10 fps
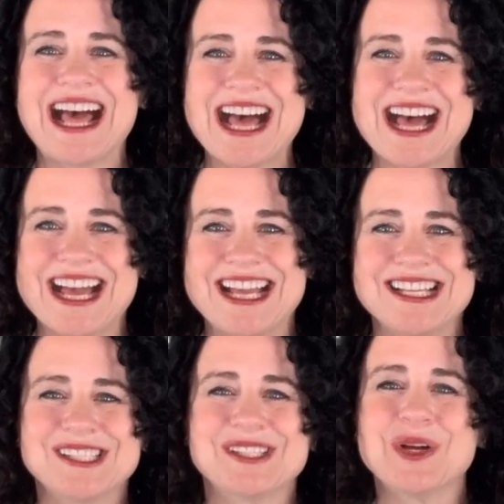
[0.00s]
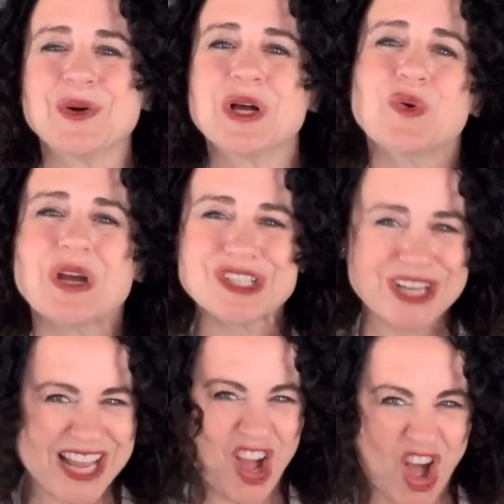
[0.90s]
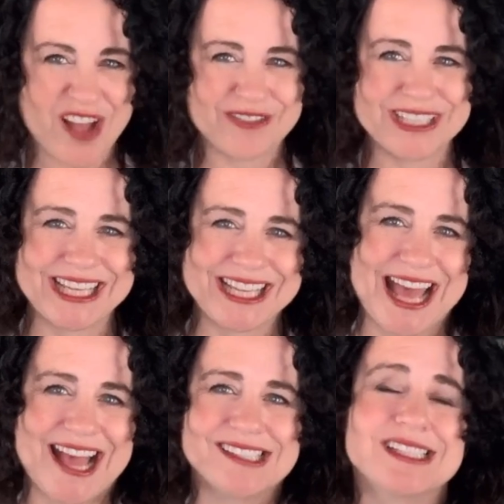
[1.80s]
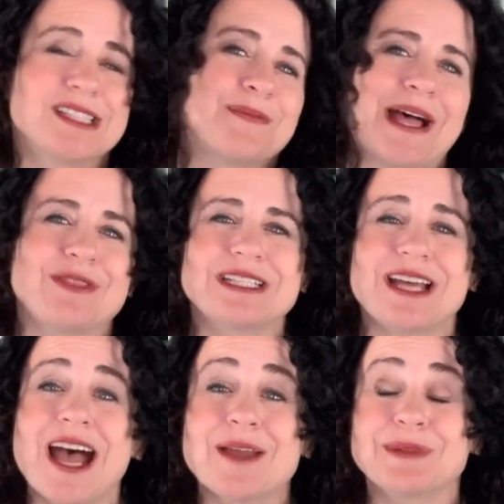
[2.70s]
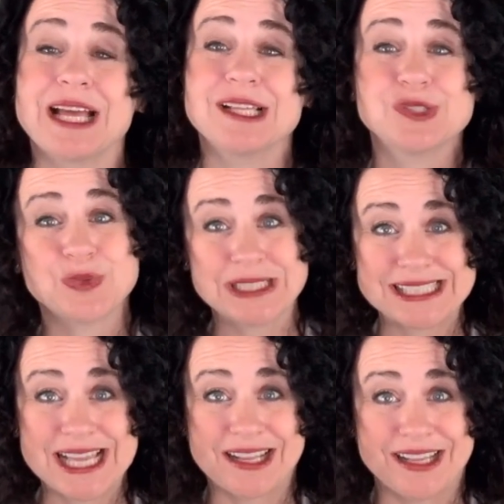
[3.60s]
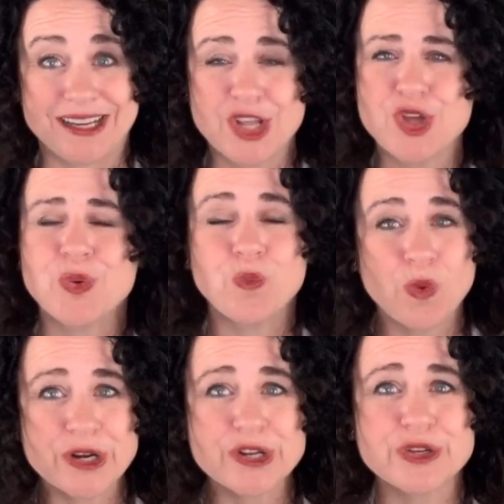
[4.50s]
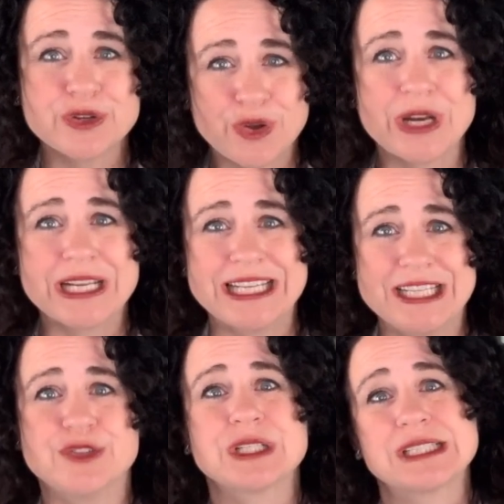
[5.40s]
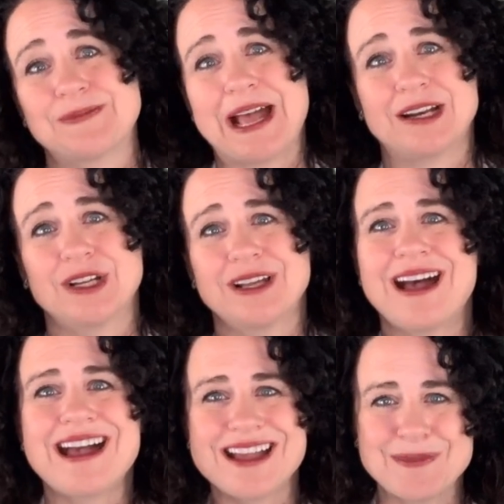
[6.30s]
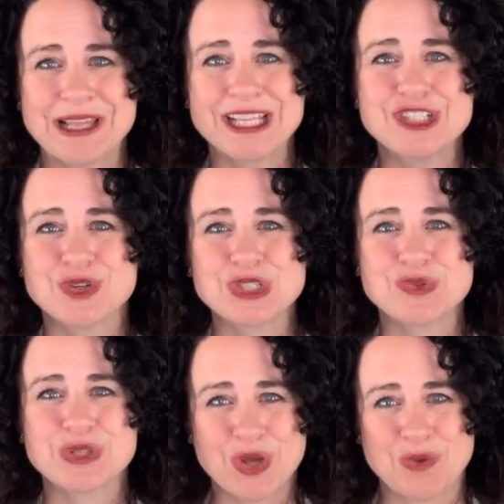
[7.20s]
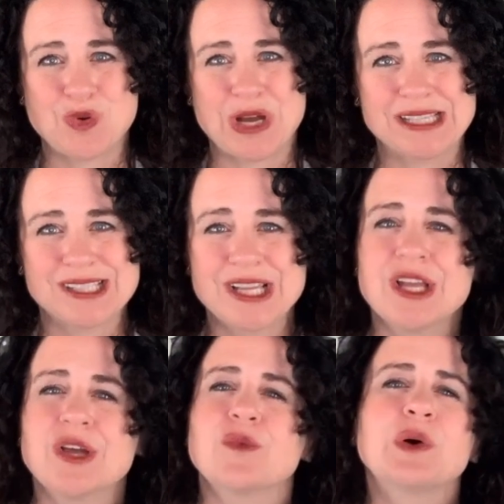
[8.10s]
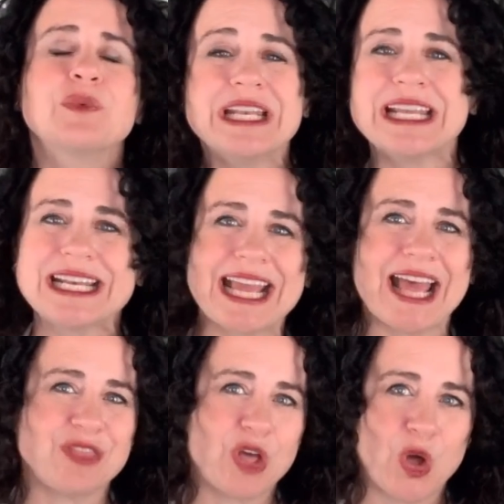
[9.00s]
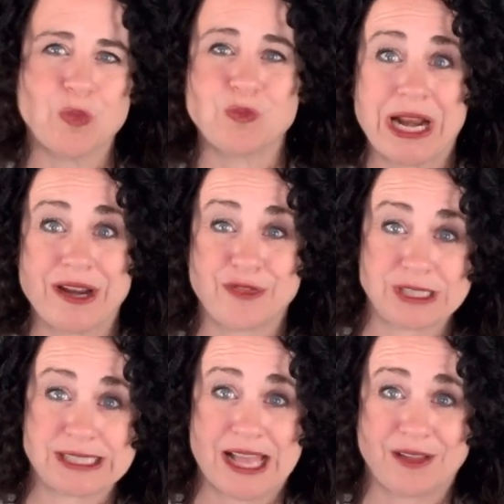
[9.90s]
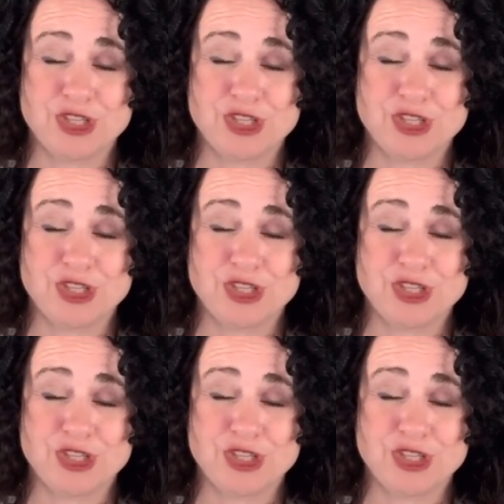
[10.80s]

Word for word: Hi, so a question I often get asked is about the timelines when selling. What are you going to need to expect? Hi, I'm Ellie George with HomeQuest. Well, we need to get the home ready for sale.